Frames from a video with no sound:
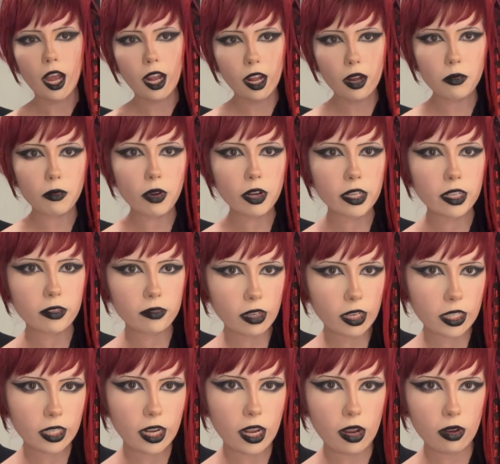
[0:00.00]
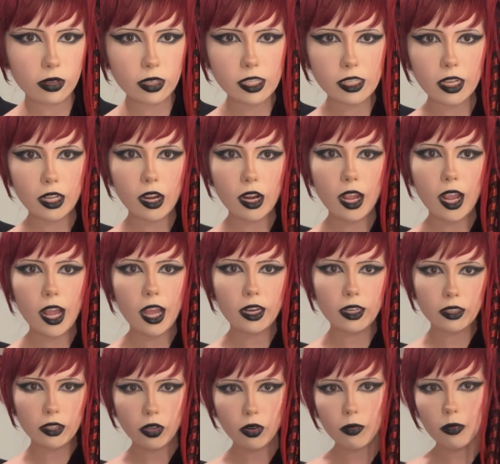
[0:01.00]
got one in right now because I gotta add
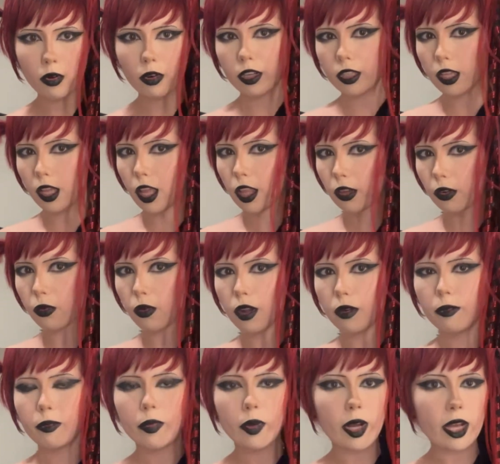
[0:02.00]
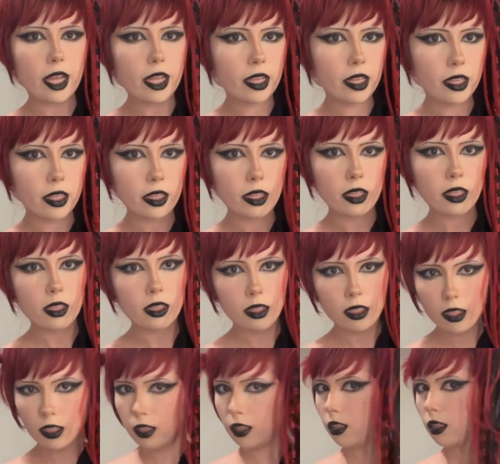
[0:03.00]
a little more to the other one, but
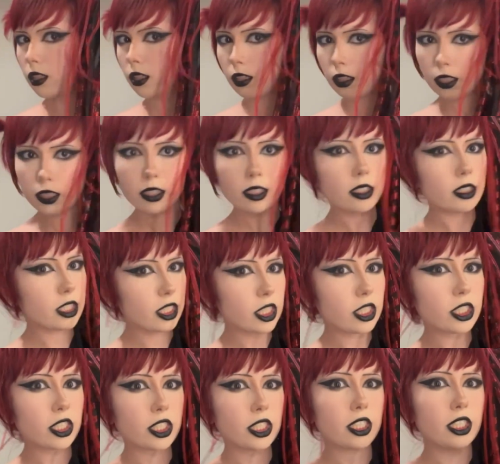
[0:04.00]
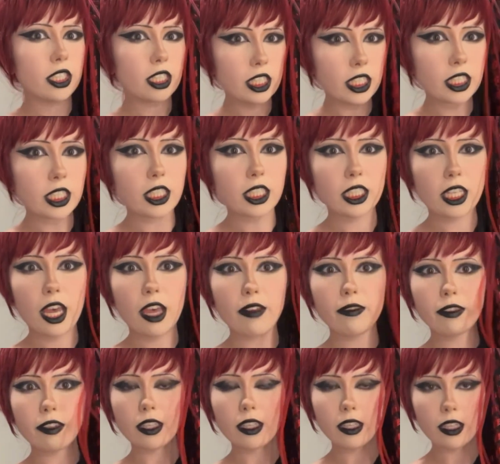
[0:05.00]
this is
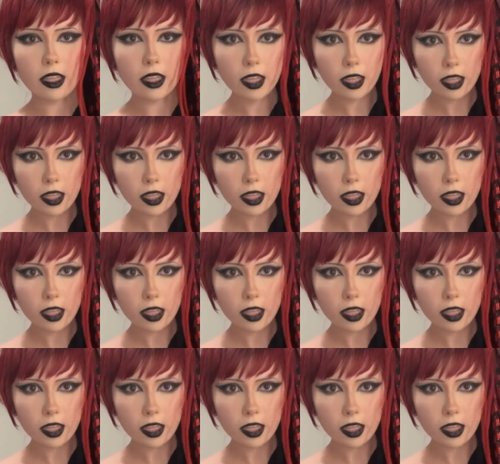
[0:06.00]
heavy.